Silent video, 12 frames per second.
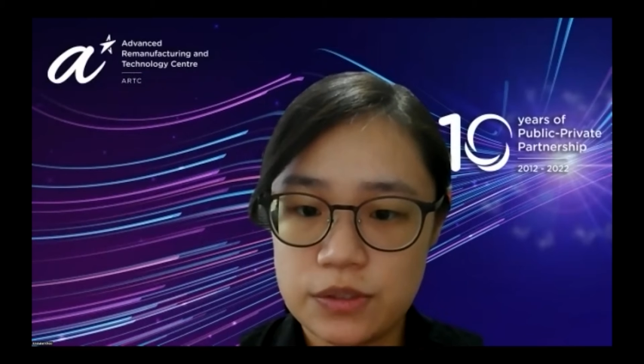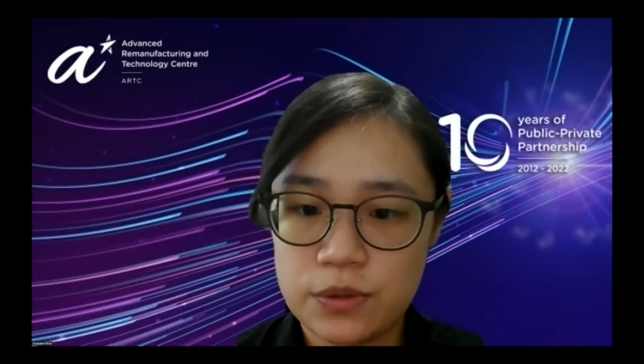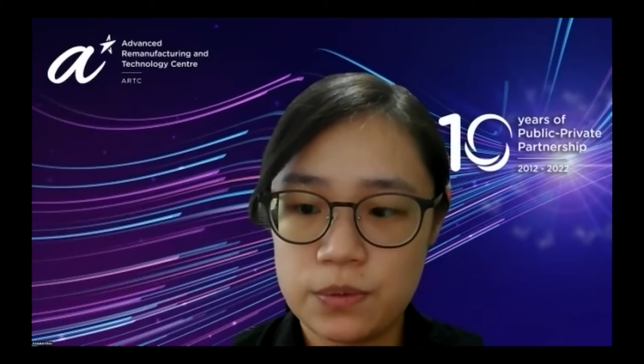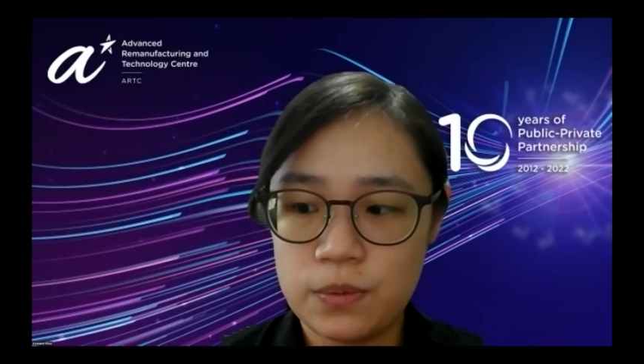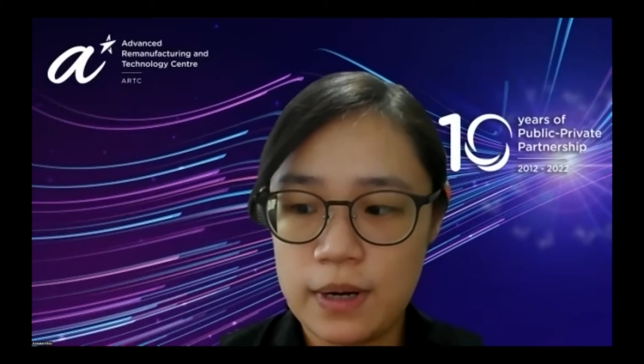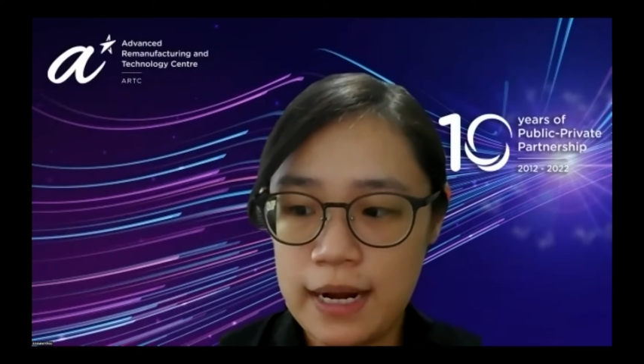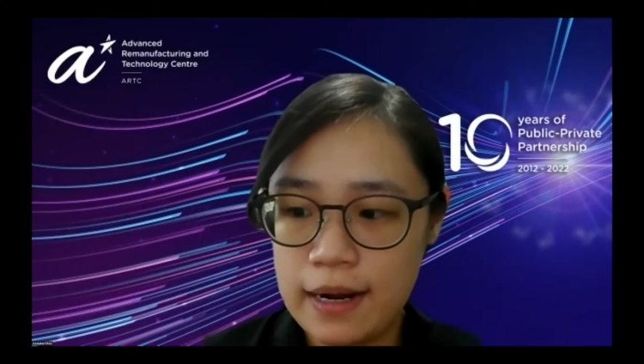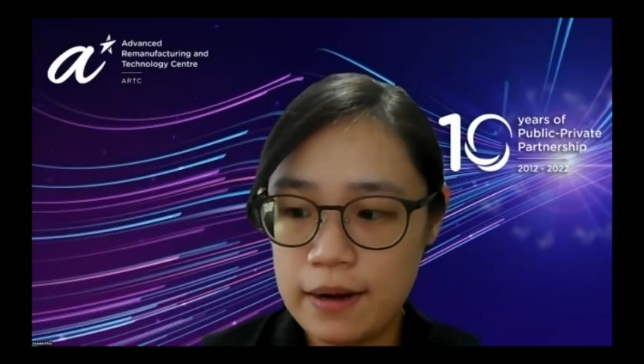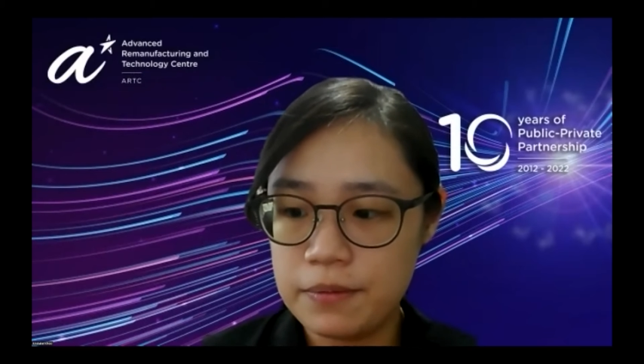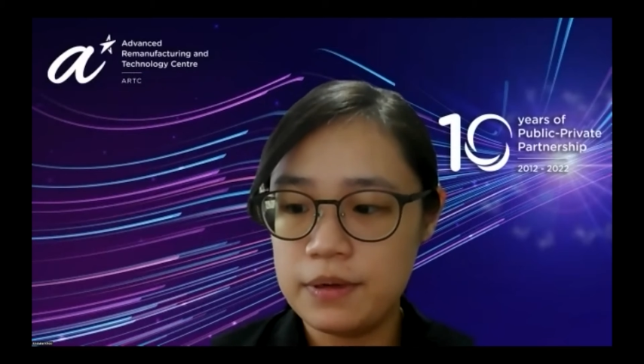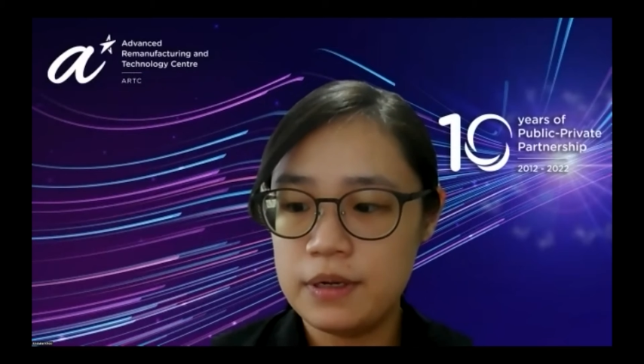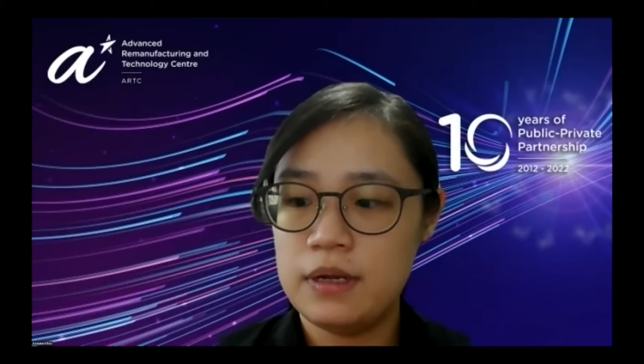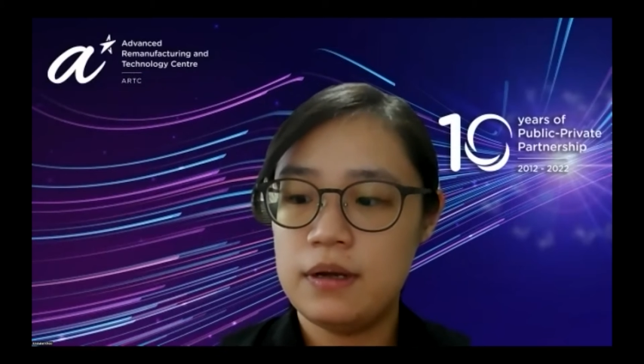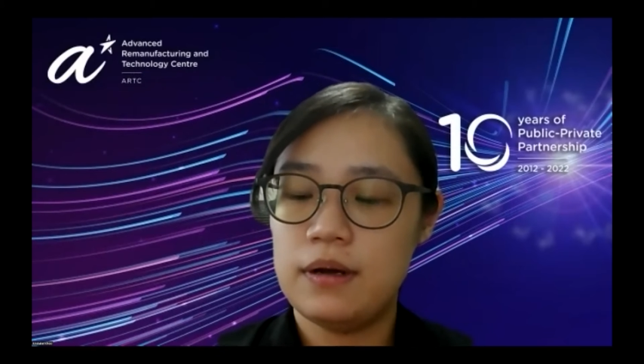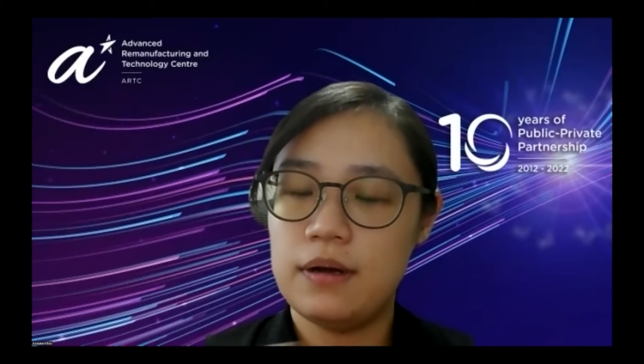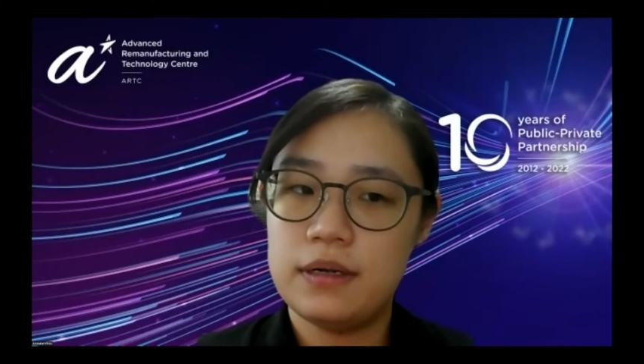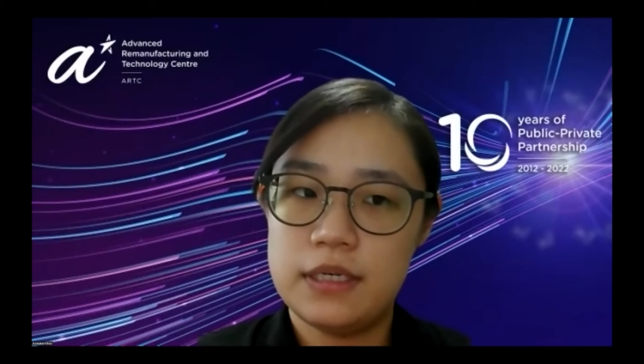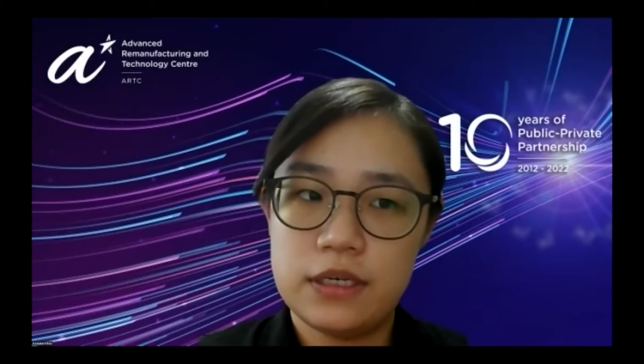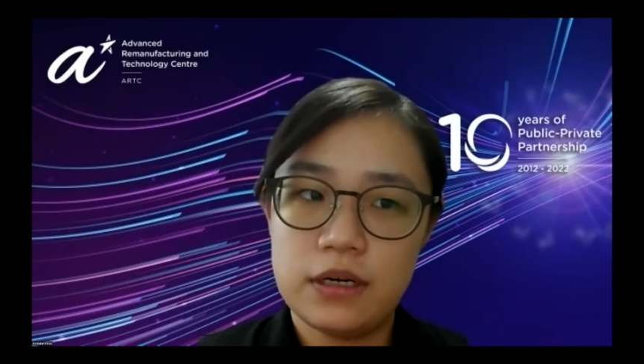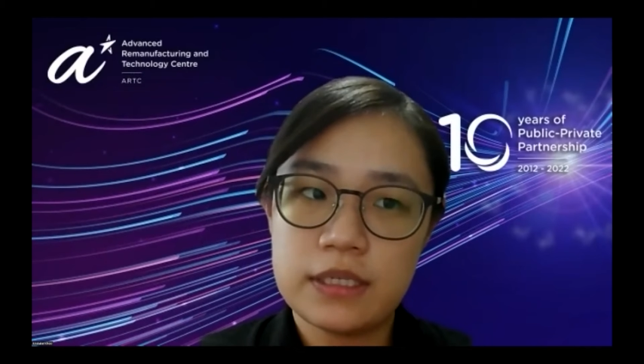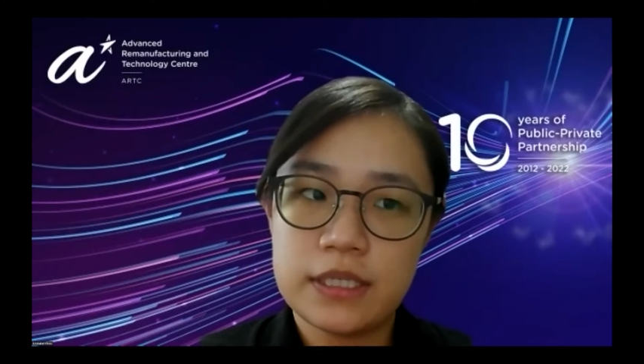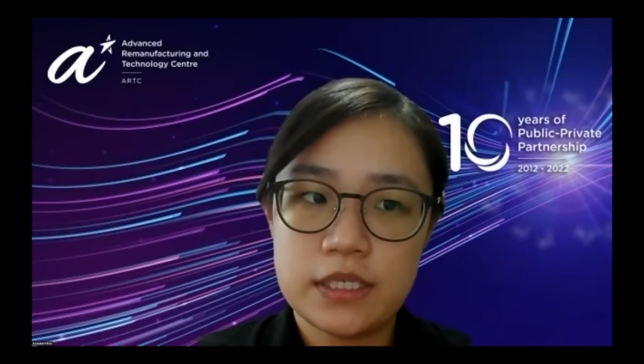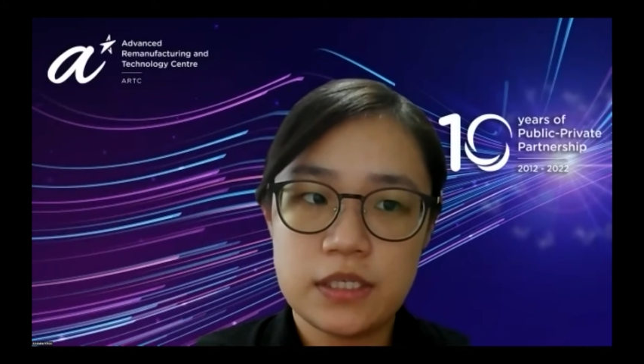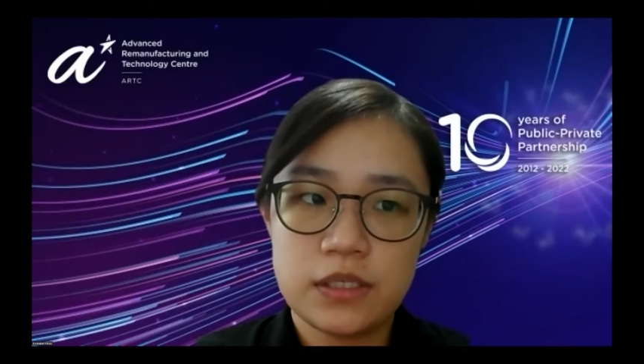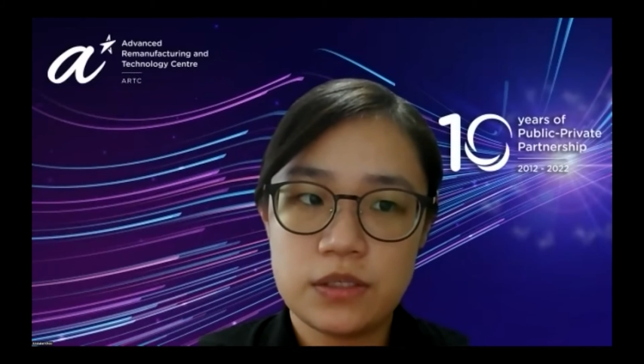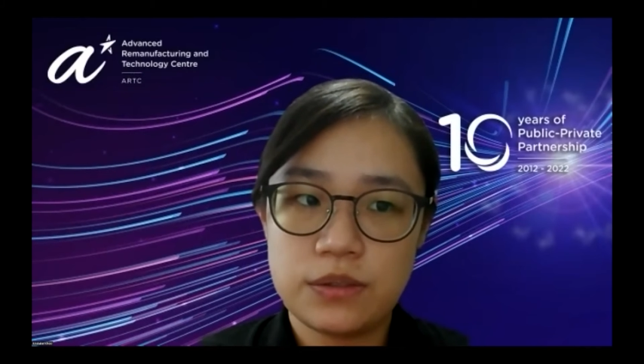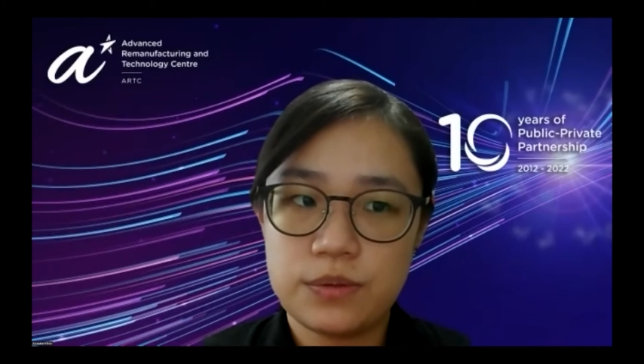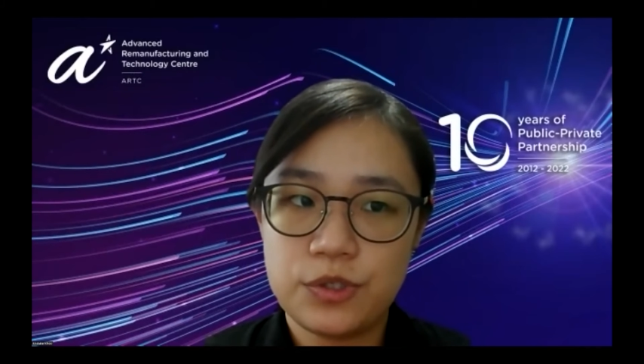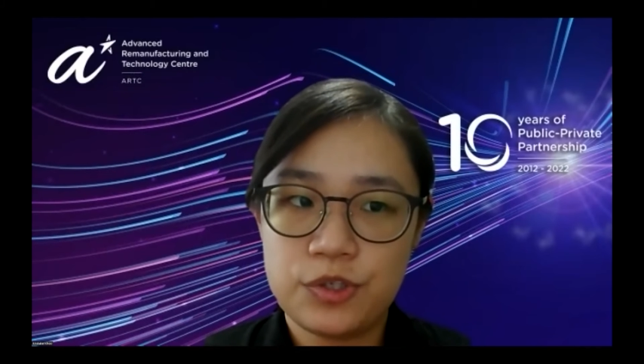So how the doctors